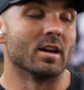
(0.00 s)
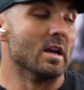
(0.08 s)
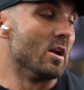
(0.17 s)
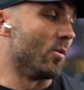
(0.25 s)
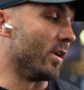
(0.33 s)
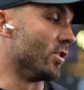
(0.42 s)

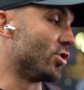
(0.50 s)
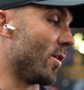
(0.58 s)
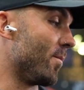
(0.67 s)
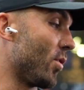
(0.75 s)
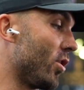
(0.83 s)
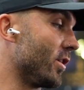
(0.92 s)
We're going to
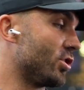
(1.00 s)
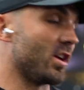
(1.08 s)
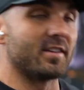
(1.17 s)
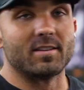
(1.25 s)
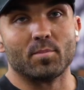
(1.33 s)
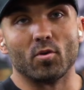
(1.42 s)
jump on a
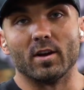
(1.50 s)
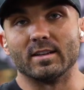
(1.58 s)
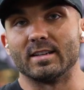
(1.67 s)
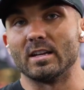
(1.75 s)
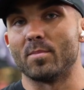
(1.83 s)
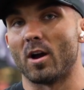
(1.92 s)
chest
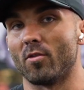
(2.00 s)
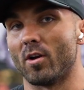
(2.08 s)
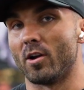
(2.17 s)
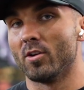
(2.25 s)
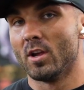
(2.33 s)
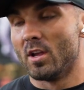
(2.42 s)
supported T-bar
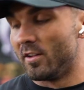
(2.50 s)
row.